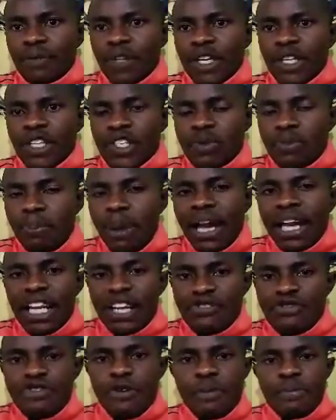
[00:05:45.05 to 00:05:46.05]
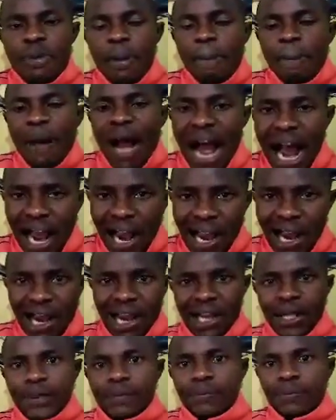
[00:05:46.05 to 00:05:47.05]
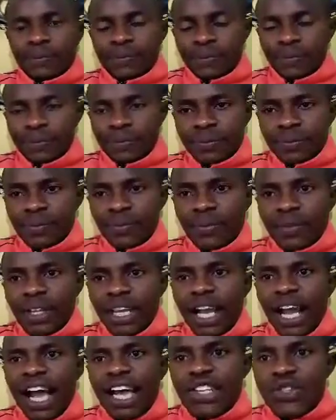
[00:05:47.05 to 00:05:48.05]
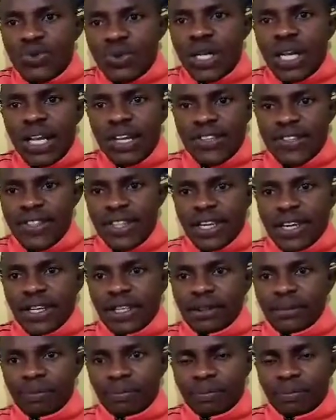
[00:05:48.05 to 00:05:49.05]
disbanded from the bank, as well as the